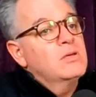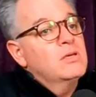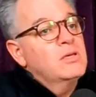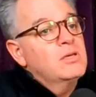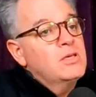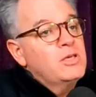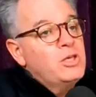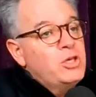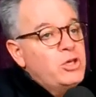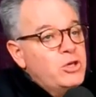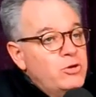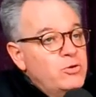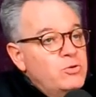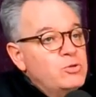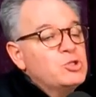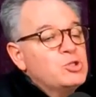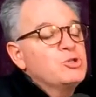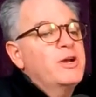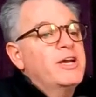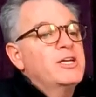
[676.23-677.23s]
use
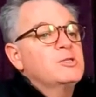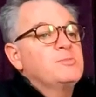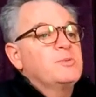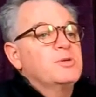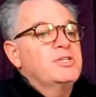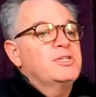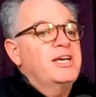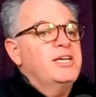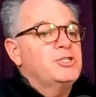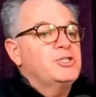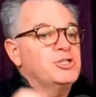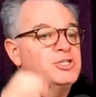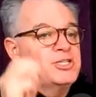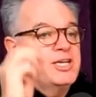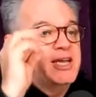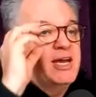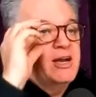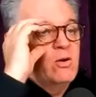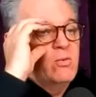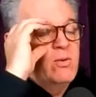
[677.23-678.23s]
transportation to
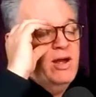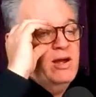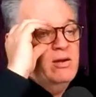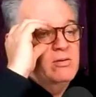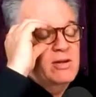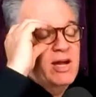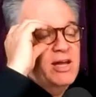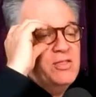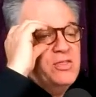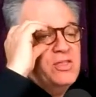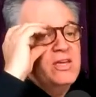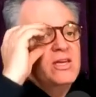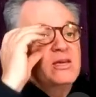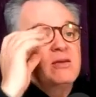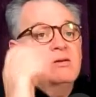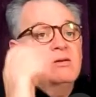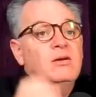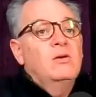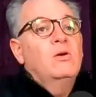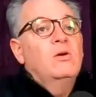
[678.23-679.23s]
get around. I think
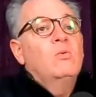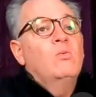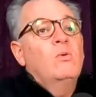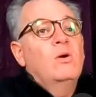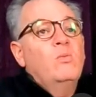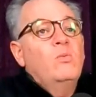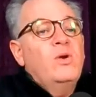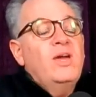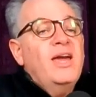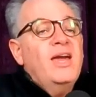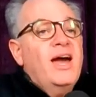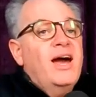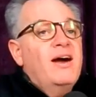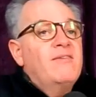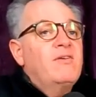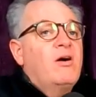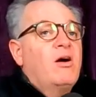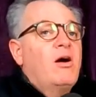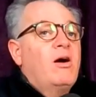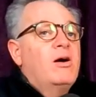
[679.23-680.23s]
when we have
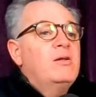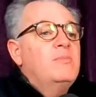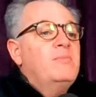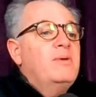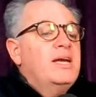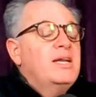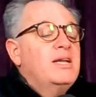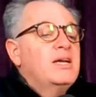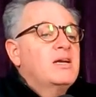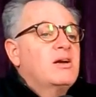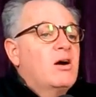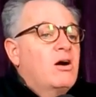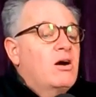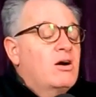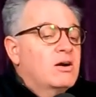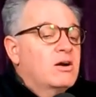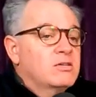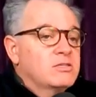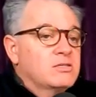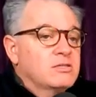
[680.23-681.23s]
automated
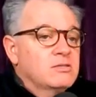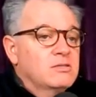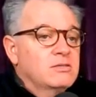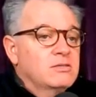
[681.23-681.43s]
cars,